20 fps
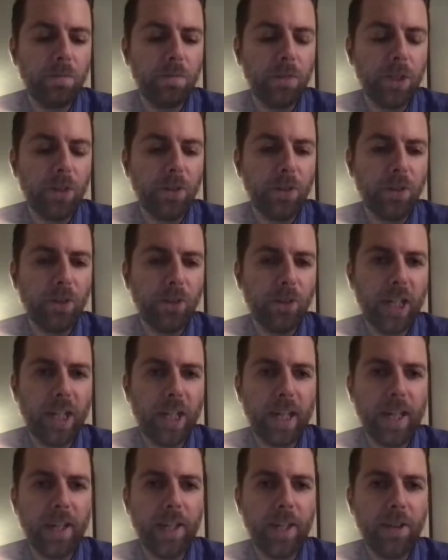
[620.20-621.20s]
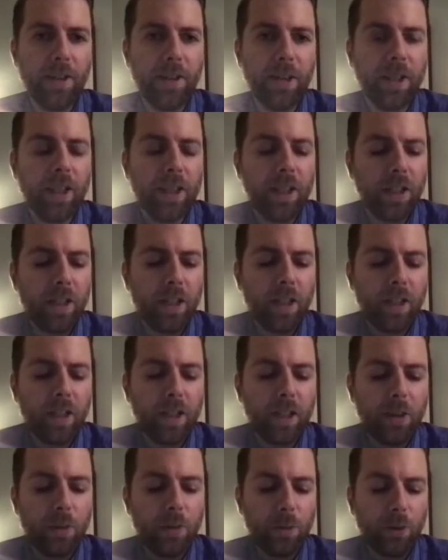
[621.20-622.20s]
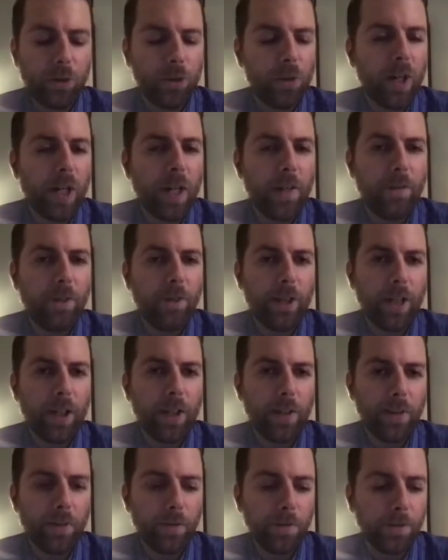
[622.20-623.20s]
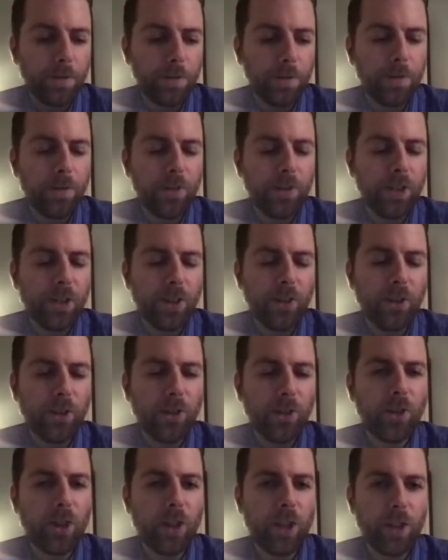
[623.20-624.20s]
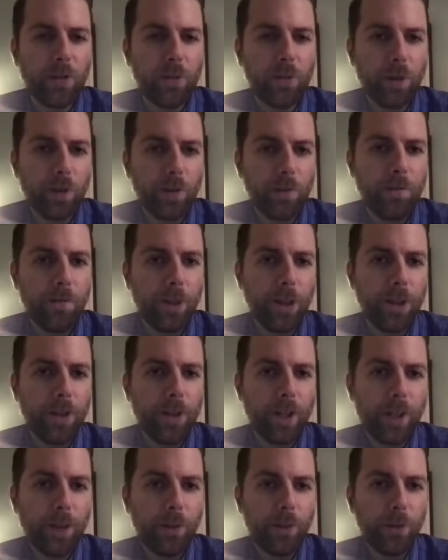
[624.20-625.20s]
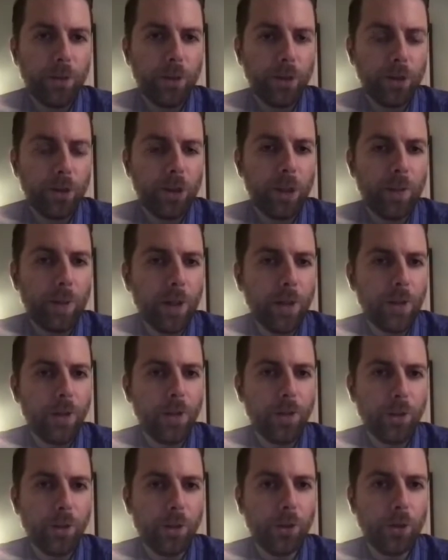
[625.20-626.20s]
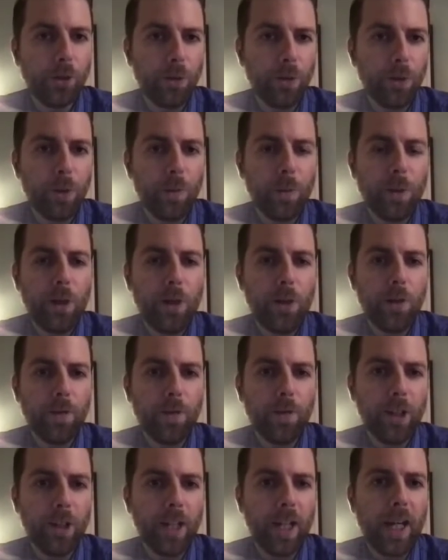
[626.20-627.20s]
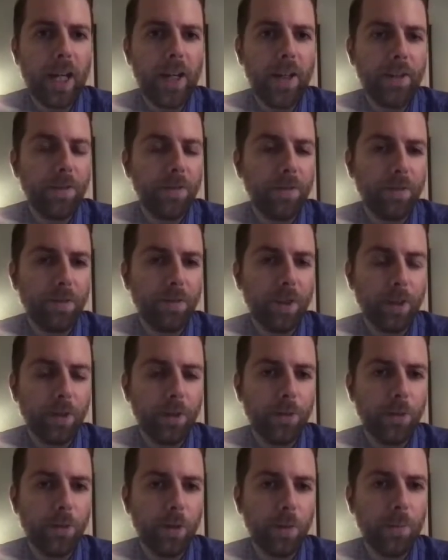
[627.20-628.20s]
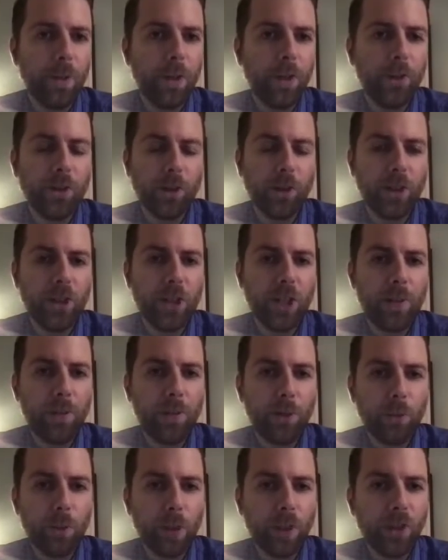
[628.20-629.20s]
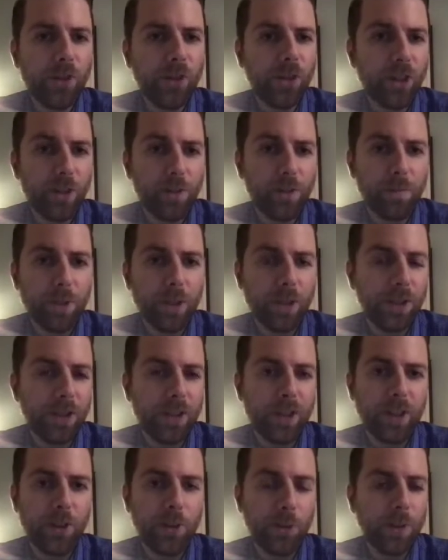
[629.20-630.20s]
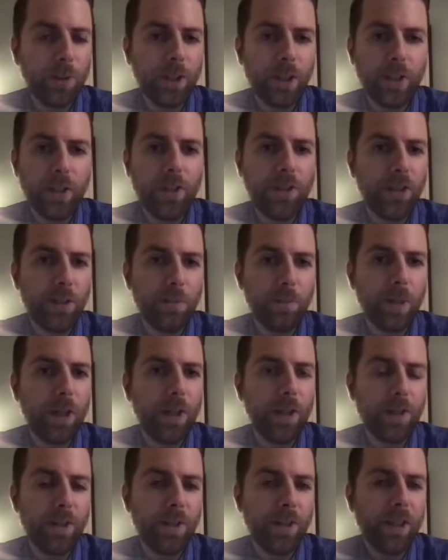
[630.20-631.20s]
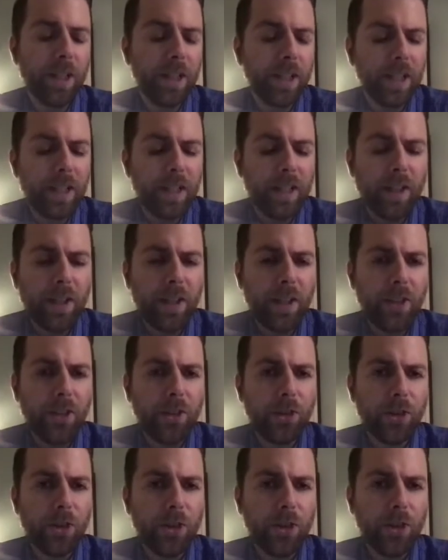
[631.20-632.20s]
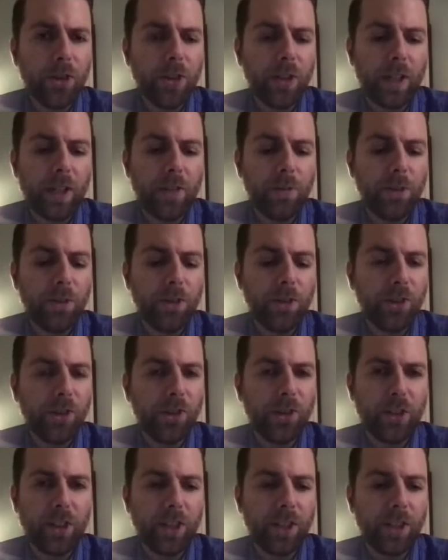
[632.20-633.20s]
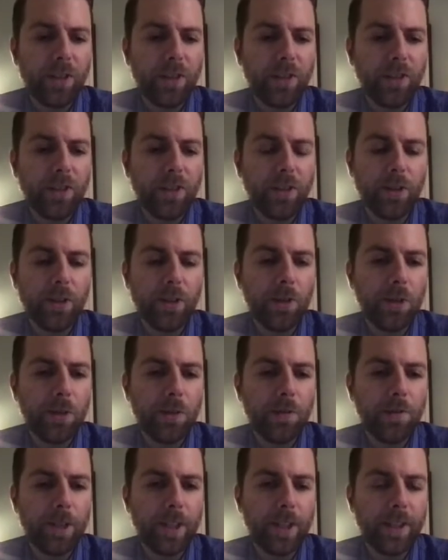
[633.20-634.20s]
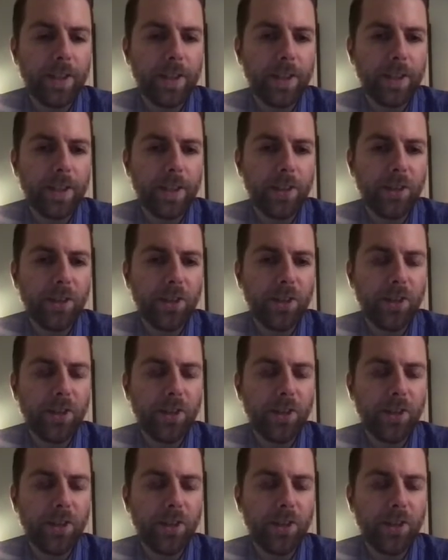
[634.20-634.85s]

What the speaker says: this guy was drafted out of Texas Tech with the fear that he was going to come out here just throwing the ball with a lot and throwing picks like Jameis Winston, but he's been anything but. So I would just say the whole fact that,